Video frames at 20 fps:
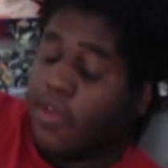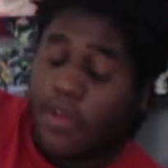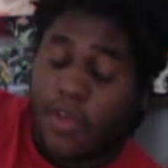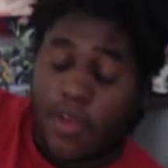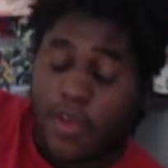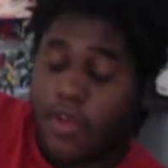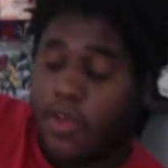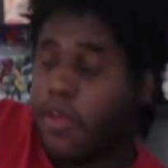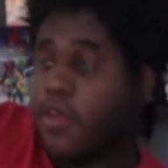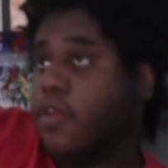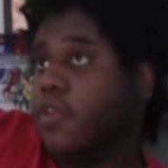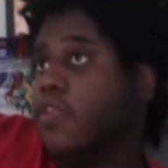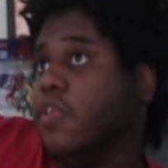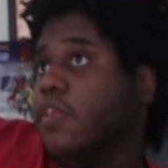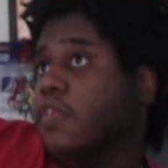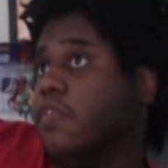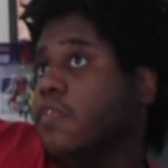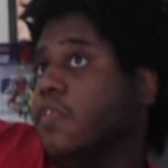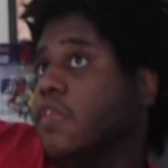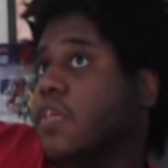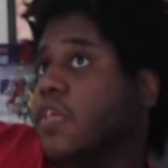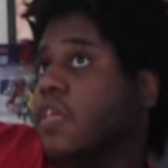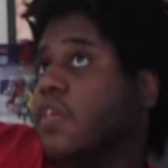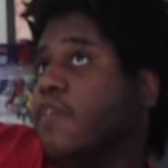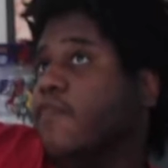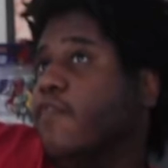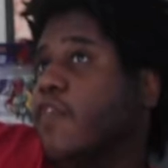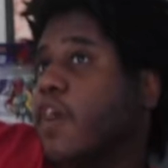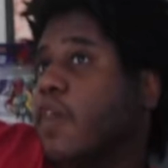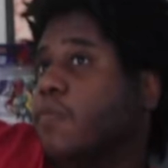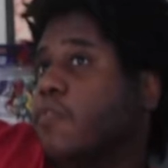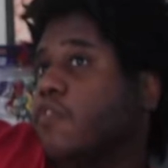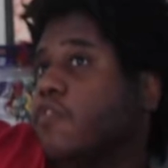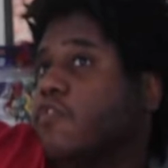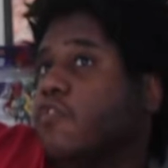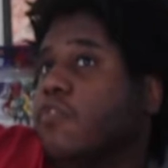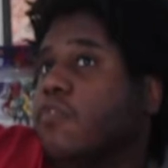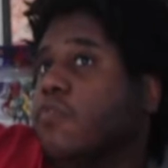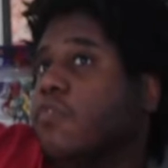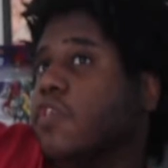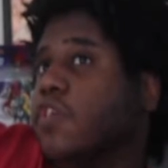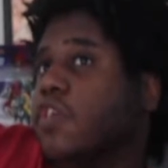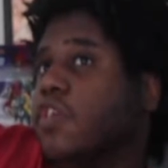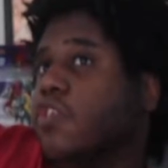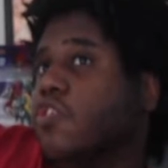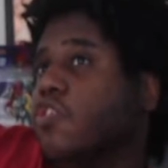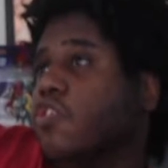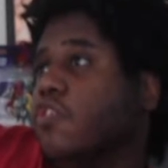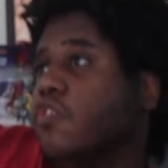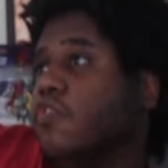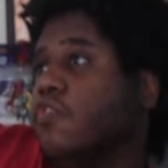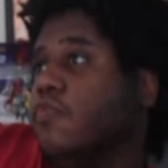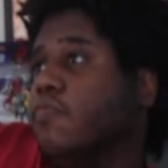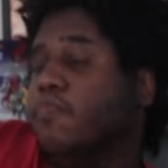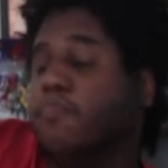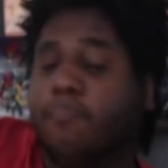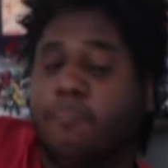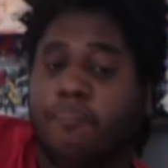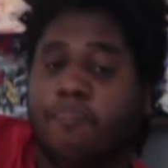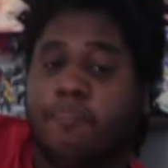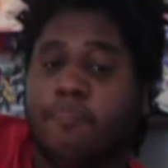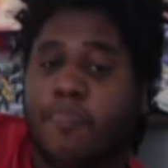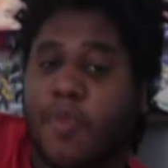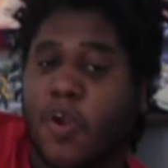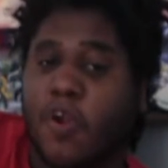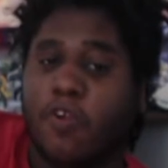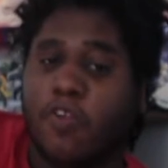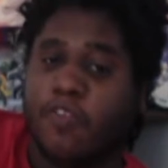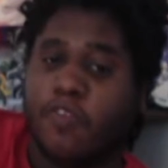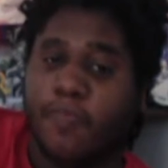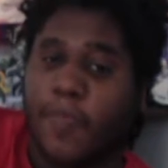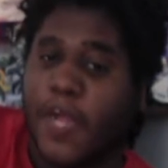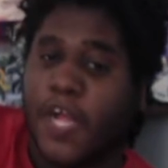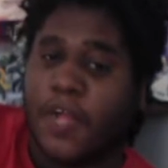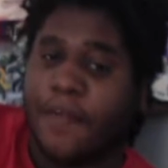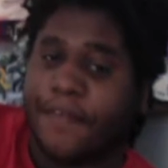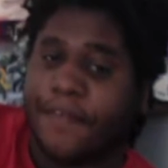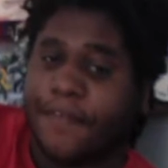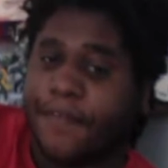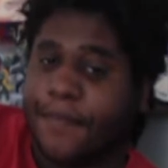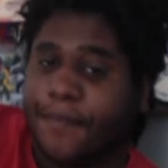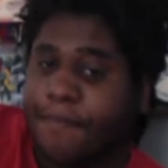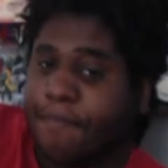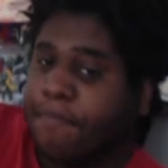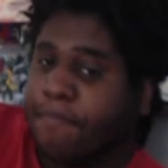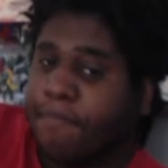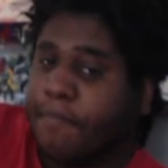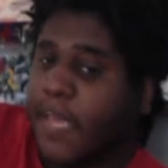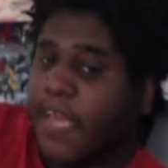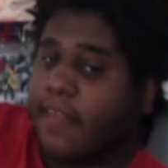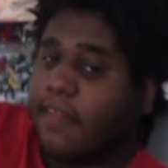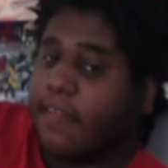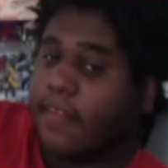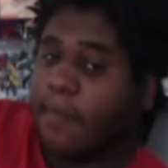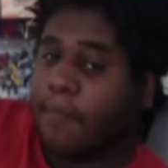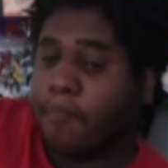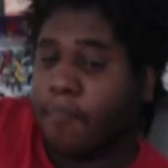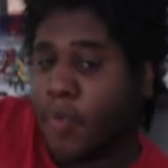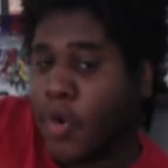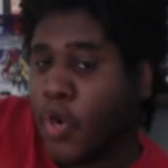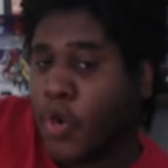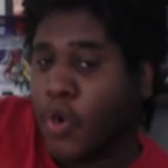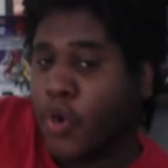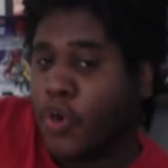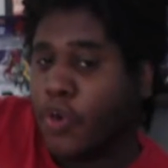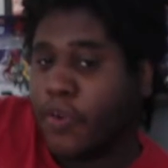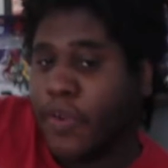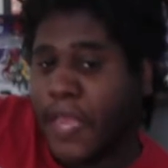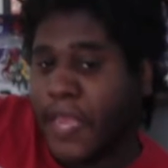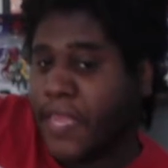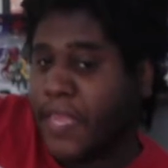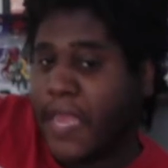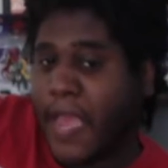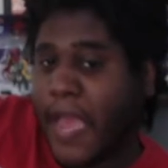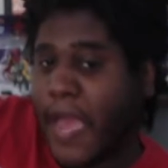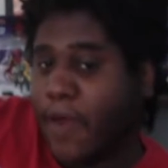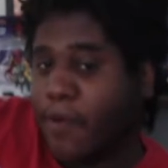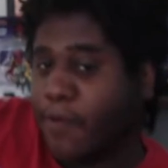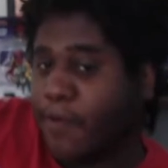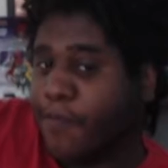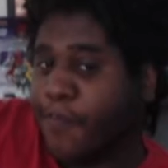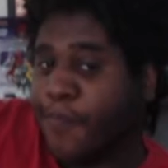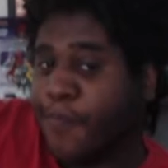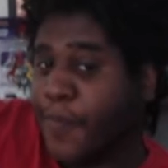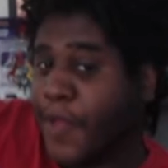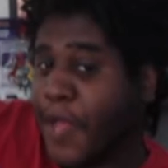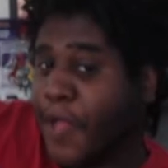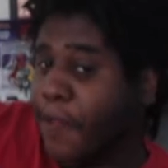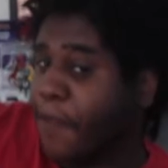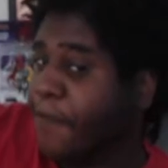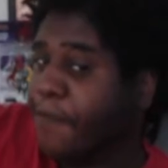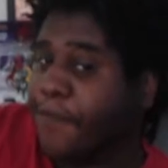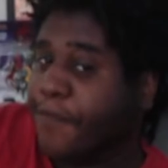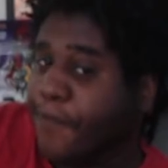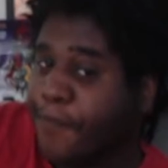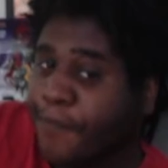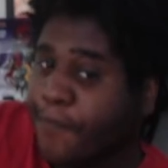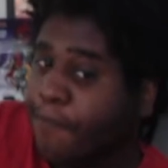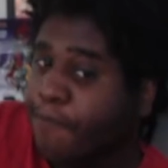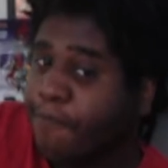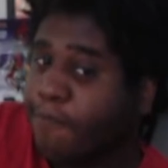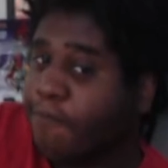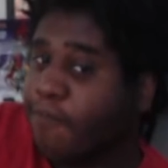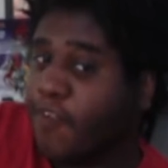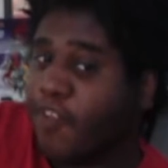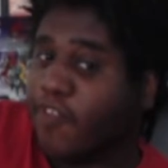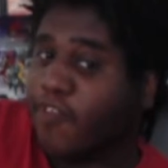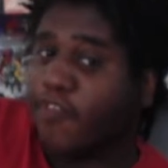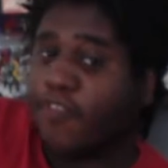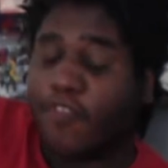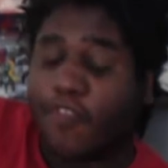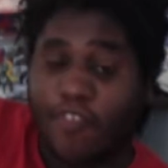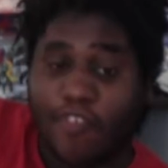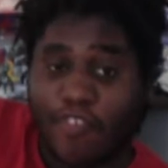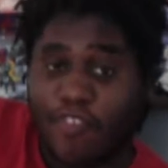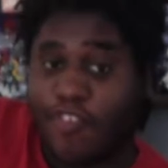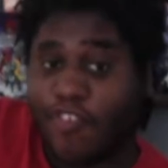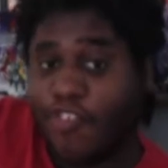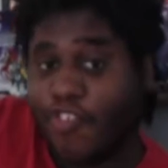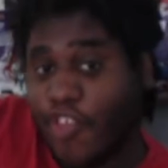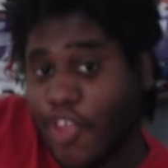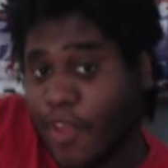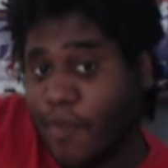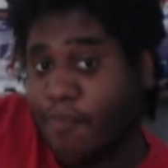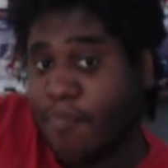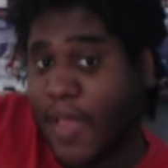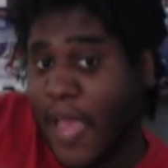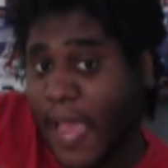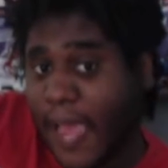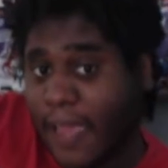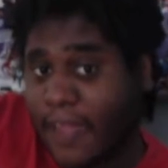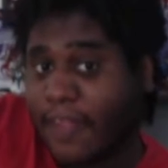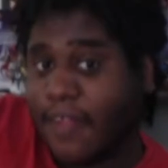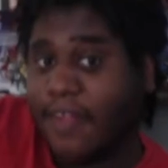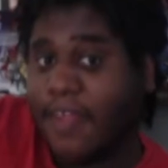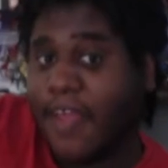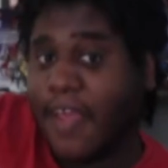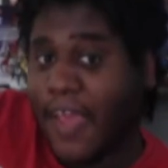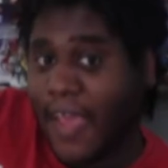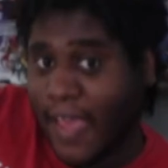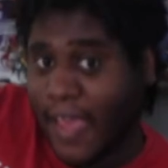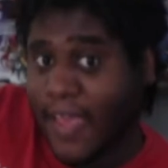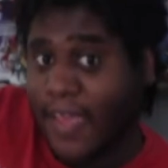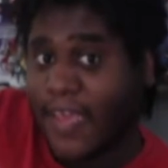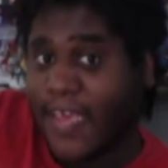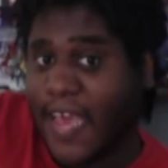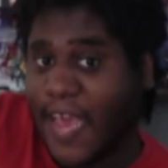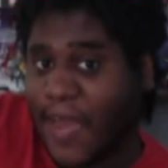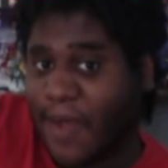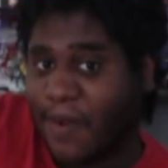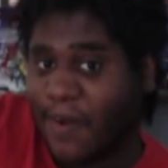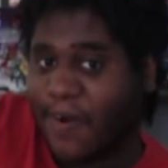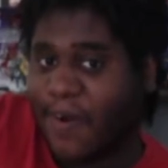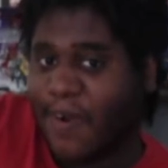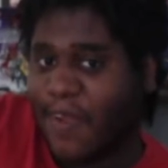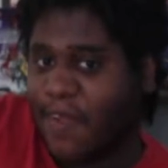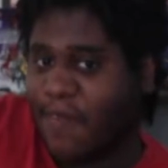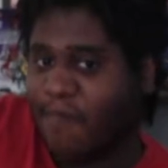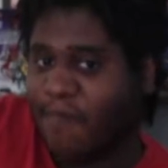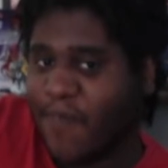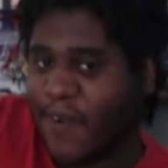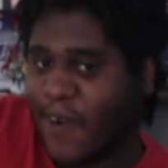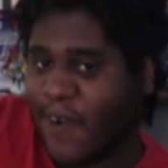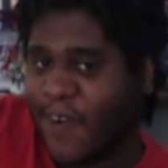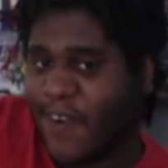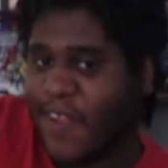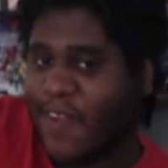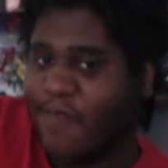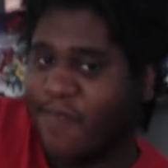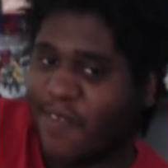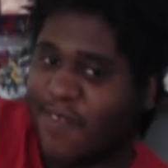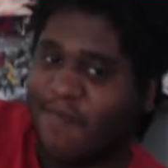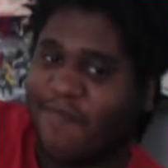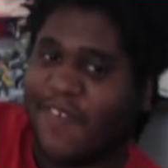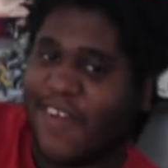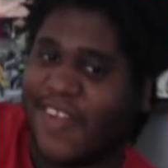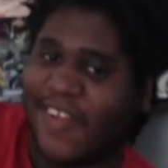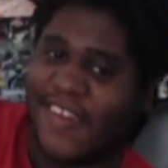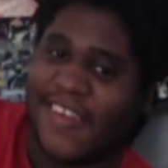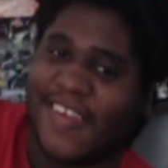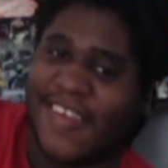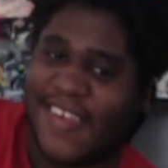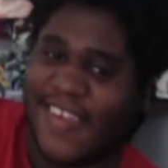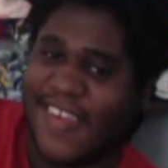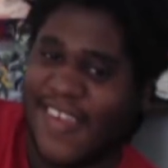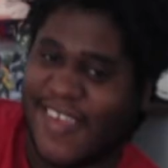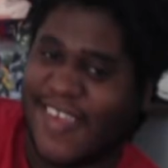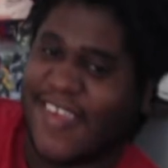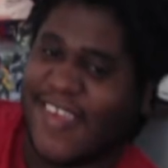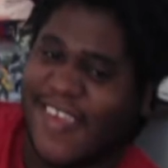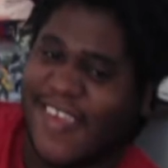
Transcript: let's see, if I was doing it, just burn spells, basic burn and counter spells. Just sit back and counter and burn everybody.